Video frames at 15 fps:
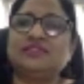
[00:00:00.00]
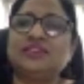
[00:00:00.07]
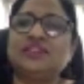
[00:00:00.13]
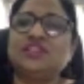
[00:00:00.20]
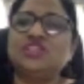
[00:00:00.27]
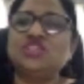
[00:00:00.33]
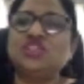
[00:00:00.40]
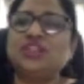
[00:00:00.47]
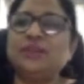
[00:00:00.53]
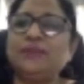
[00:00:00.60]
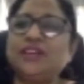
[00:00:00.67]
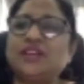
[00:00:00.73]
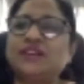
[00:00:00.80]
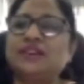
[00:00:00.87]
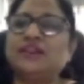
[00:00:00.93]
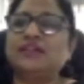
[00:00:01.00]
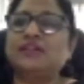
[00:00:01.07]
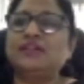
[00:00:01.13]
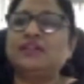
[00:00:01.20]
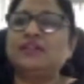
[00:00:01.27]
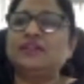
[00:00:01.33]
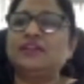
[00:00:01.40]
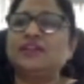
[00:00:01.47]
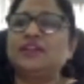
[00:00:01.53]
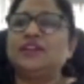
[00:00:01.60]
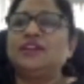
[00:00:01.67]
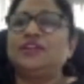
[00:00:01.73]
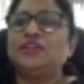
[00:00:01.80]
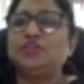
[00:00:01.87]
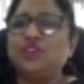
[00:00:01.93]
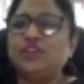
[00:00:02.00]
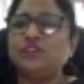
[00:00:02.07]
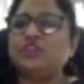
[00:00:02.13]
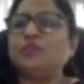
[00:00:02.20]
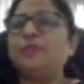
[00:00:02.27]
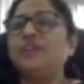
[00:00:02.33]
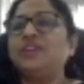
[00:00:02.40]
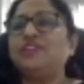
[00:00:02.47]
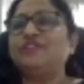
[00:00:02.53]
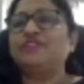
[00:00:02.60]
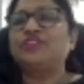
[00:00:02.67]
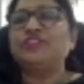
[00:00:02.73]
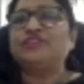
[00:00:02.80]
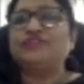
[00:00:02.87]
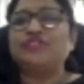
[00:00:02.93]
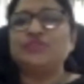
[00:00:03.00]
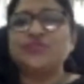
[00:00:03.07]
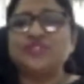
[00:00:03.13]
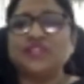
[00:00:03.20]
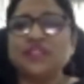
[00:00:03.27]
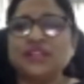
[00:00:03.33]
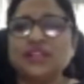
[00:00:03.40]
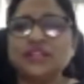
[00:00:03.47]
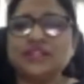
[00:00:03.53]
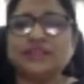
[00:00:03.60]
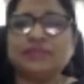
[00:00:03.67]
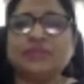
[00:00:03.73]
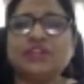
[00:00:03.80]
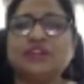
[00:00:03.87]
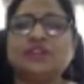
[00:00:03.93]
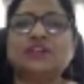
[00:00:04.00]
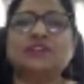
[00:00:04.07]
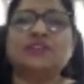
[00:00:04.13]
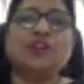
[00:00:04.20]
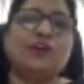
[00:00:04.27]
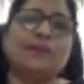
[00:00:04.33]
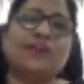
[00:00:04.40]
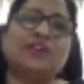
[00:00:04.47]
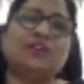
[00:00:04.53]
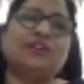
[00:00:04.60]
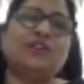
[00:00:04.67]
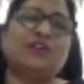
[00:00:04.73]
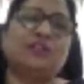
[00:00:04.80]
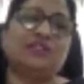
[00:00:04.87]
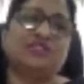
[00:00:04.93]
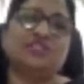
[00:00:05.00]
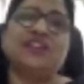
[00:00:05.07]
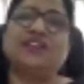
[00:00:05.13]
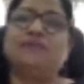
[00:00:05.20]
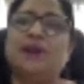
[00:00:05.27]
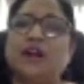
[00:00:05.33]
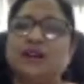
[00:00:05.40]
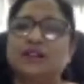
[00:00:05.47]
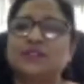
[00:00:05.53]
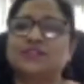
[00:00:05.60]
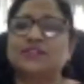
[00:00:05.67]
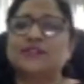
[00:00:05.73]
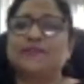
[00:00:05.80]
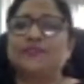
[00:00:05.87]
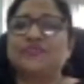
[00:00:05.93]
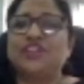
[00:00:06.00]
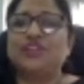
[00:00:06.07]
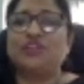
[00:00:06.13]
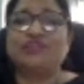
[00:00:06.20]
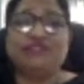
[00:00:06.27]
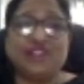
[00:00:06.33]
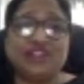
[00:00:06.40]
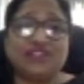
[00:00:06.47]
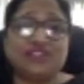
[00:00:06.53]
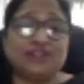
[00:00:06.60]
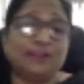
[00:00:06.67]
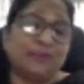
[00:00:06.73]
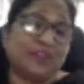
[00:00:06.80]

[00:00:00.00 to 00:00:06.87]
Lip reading: initially be conducted to determine if confusingly similar common law trademarks and or federal,